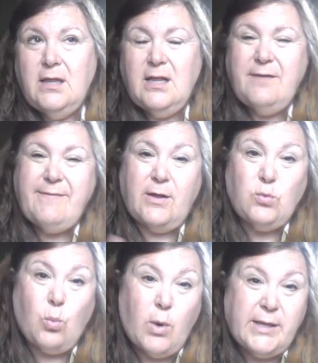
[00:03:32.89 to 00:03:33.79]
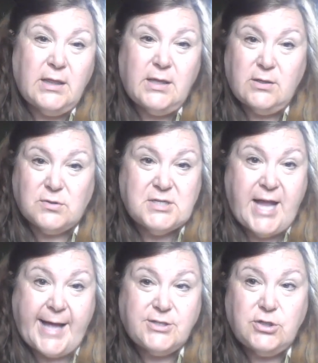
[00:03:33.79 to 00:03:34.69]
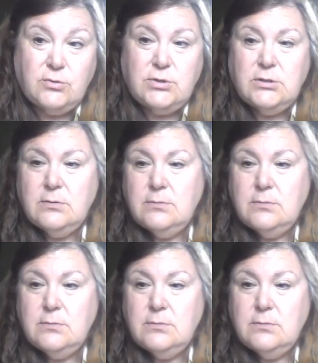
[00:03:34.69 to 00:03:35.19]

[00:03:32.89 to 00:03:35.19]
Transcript: And I found one little statute.